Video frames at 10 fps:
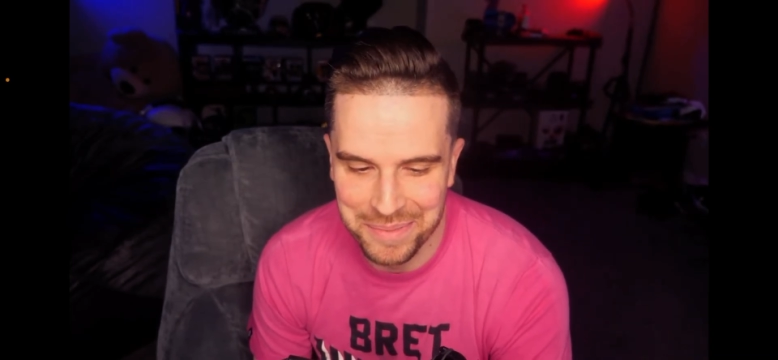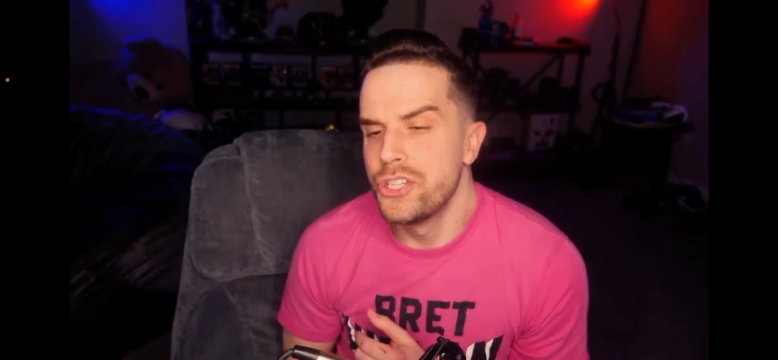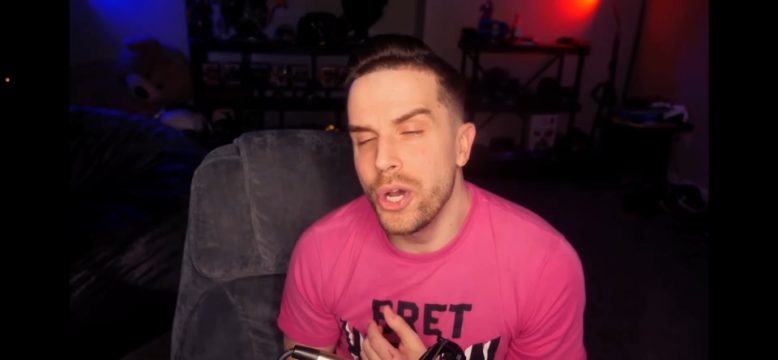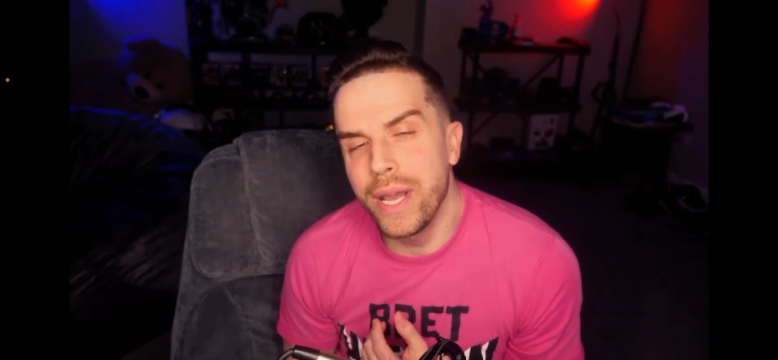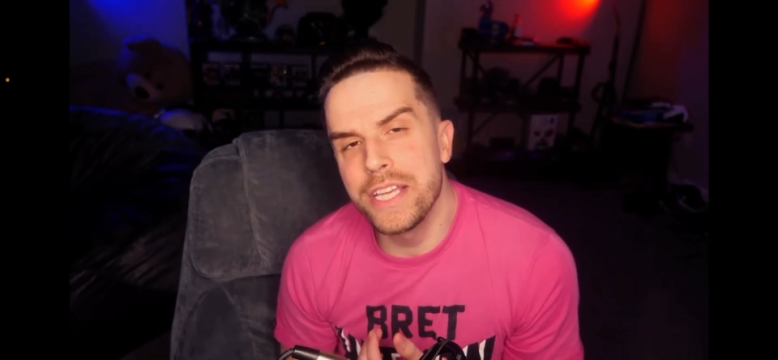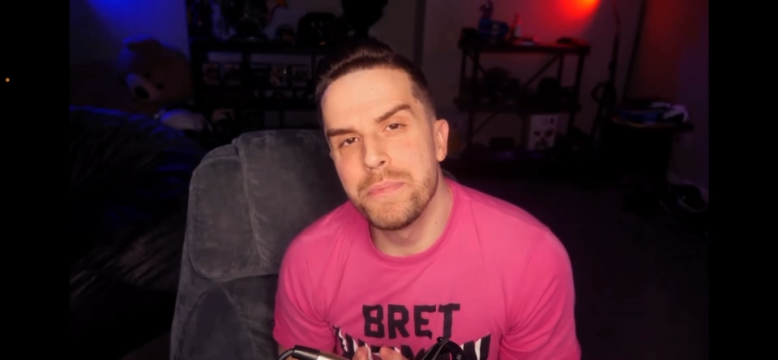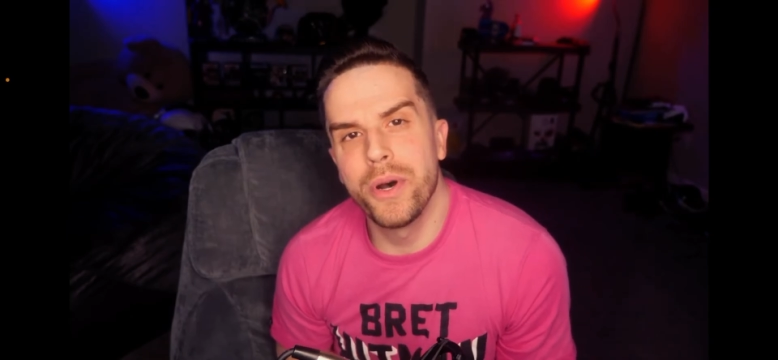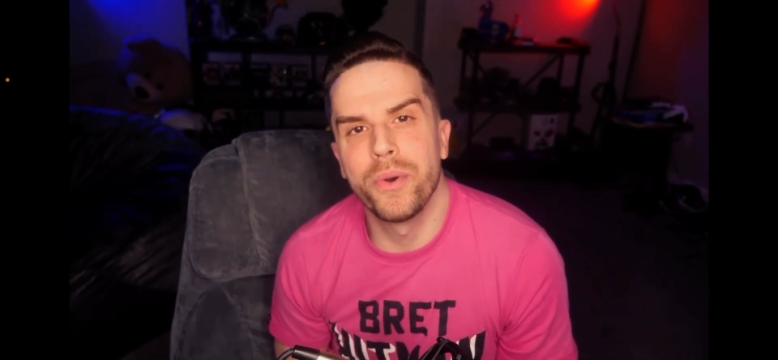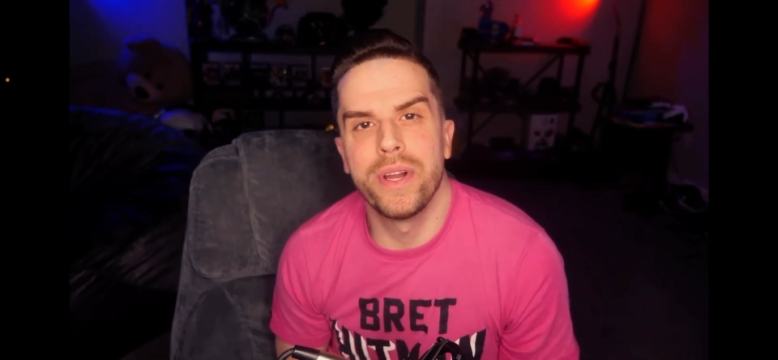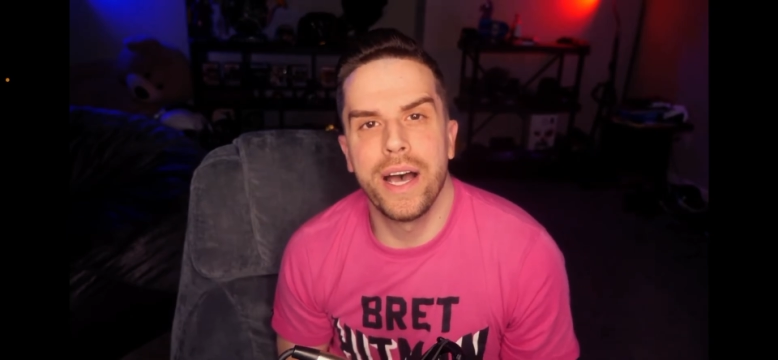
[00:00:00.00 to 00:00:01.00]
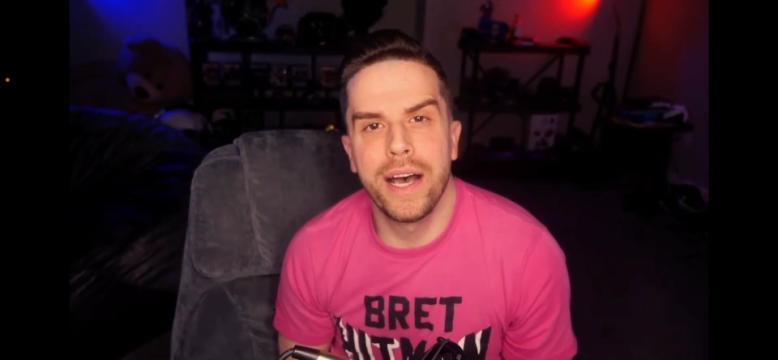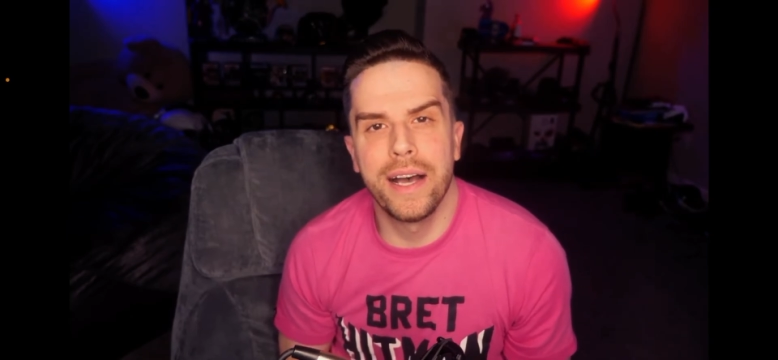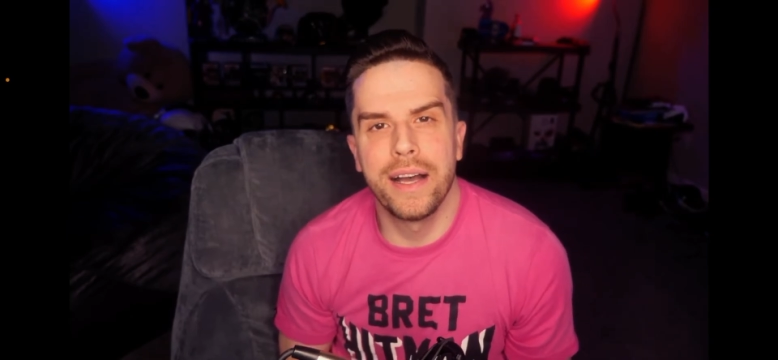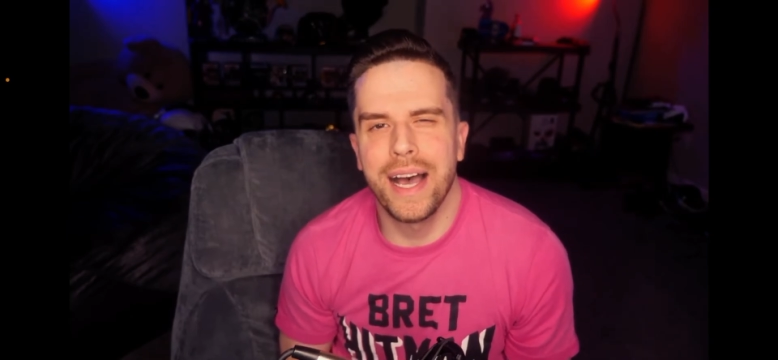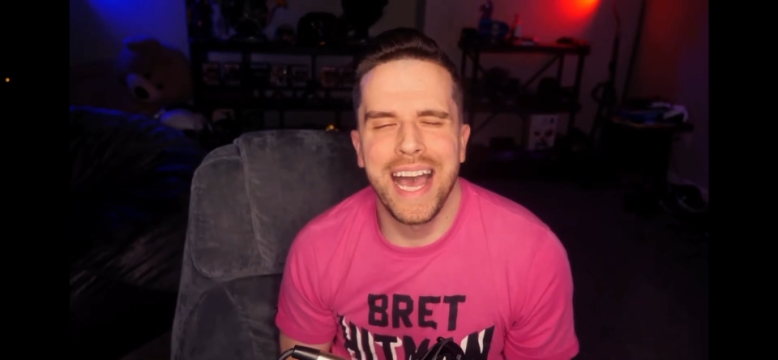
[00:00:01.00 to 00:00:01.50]
Showcase mode.
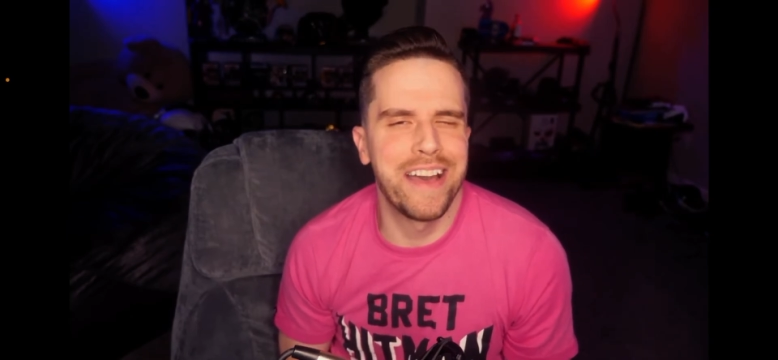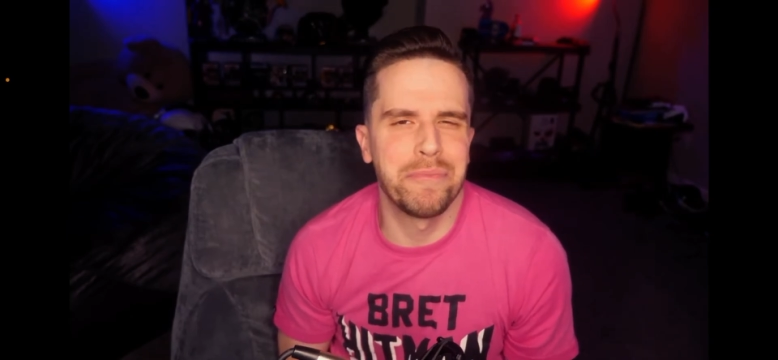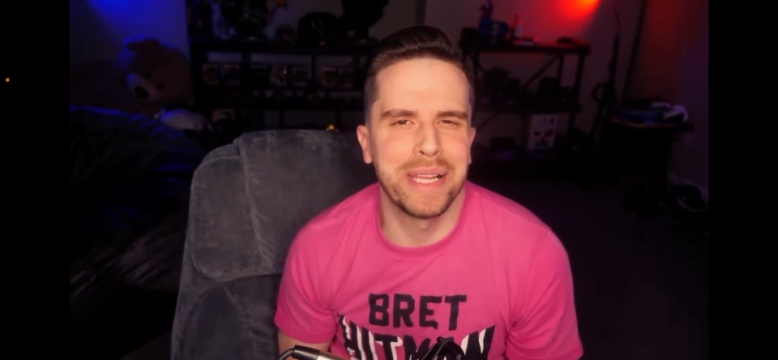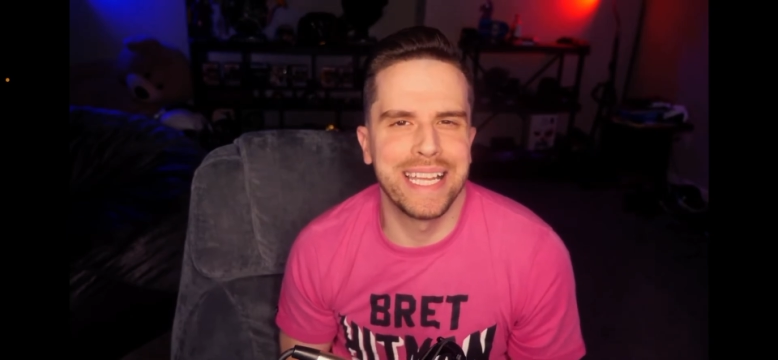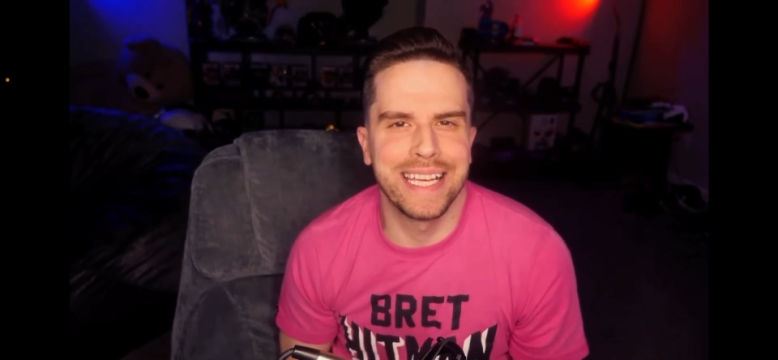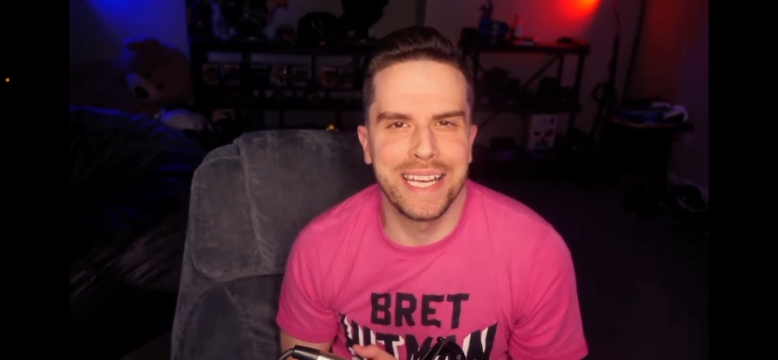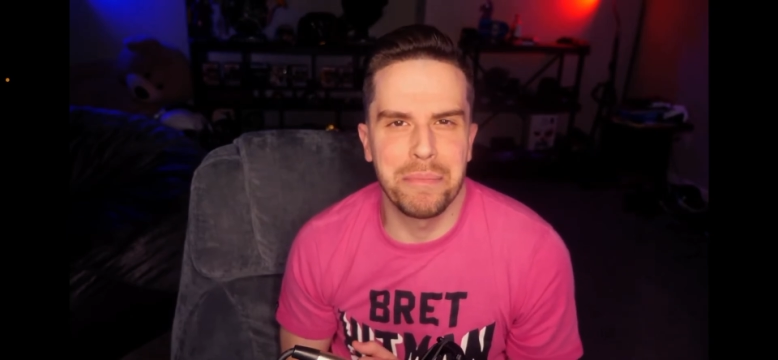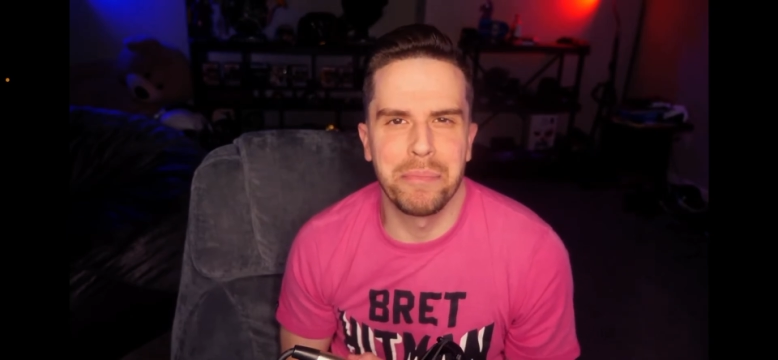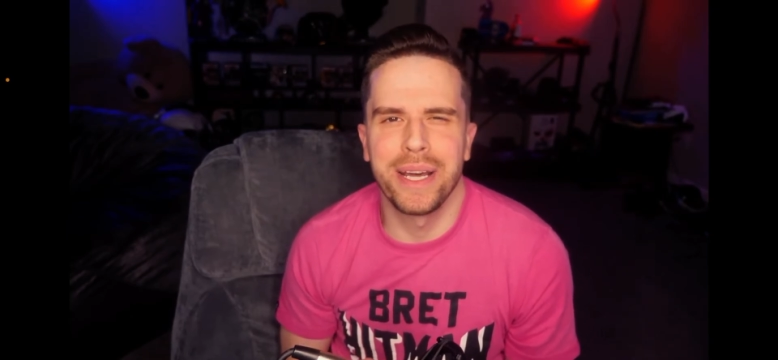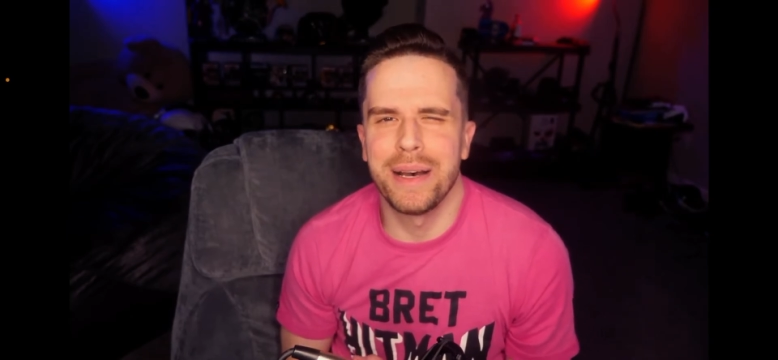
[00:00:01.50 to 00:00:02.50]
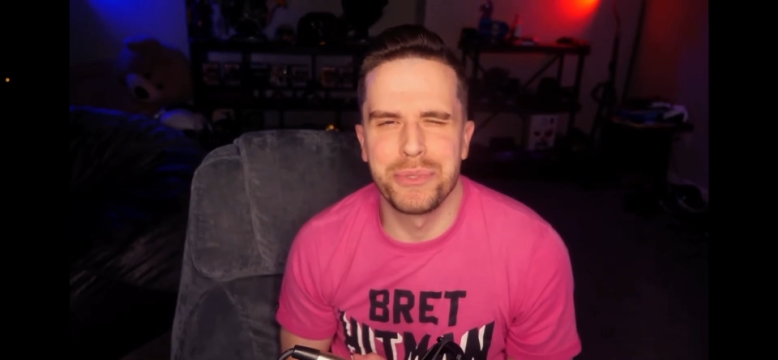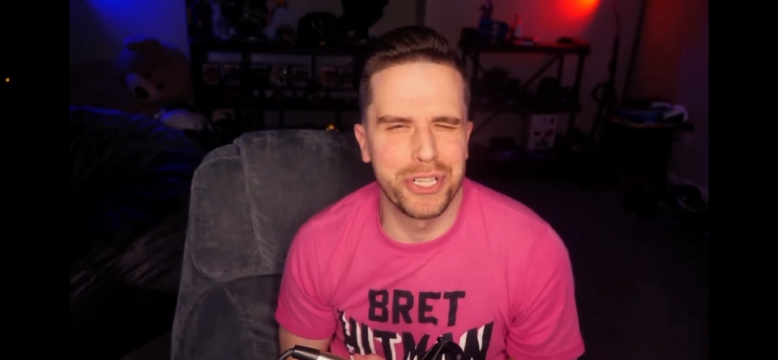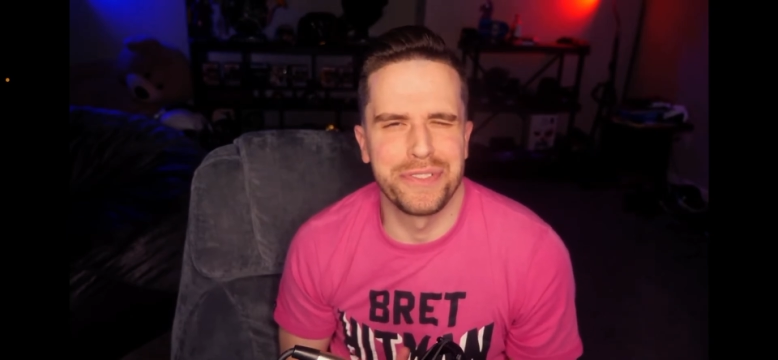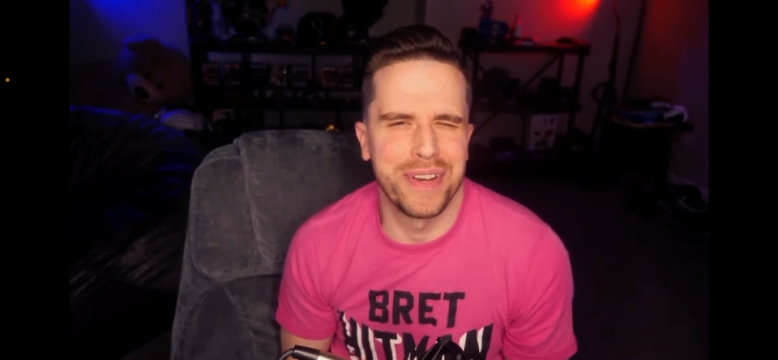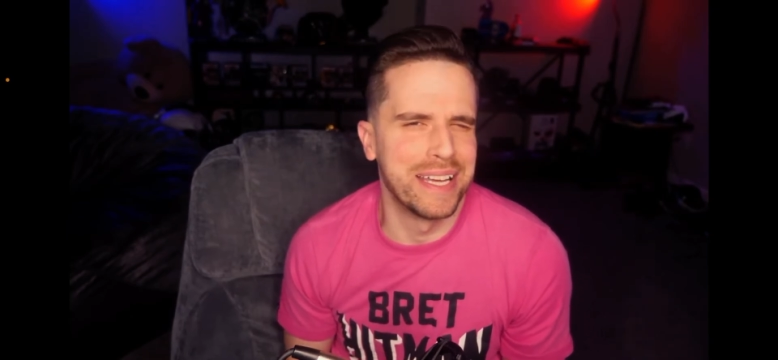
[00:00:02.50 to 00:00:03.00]
I haven't played that yet, but I'm
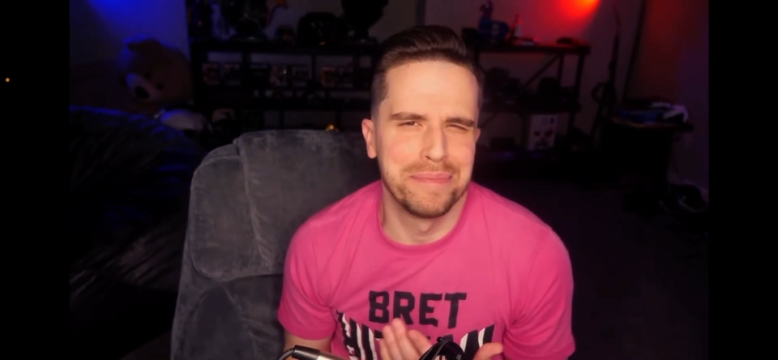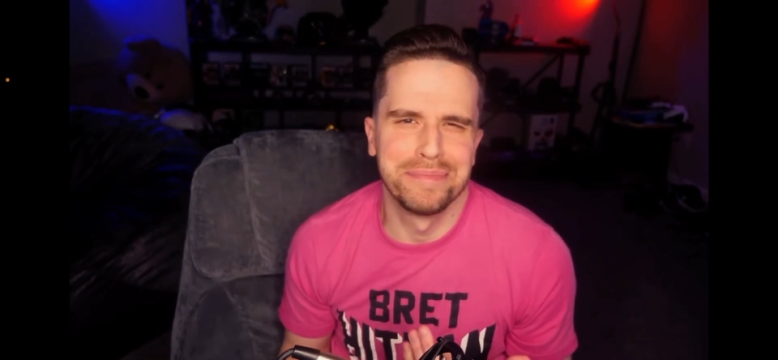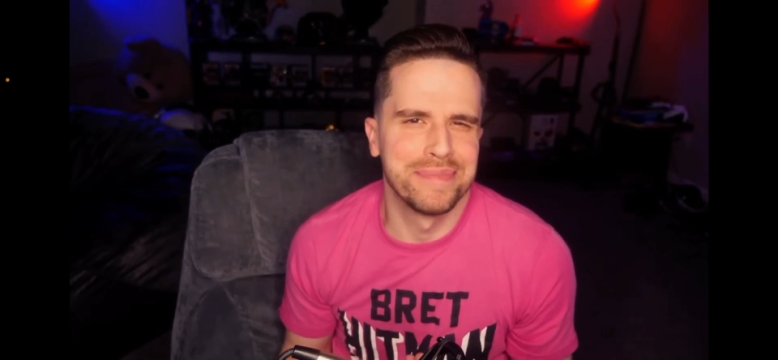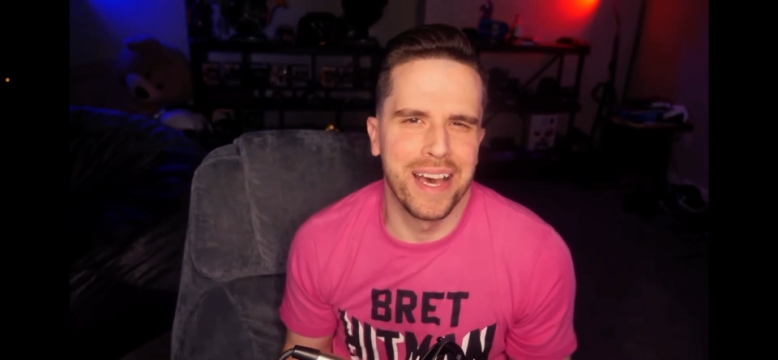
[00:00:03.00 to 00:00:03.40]
sure it's fine.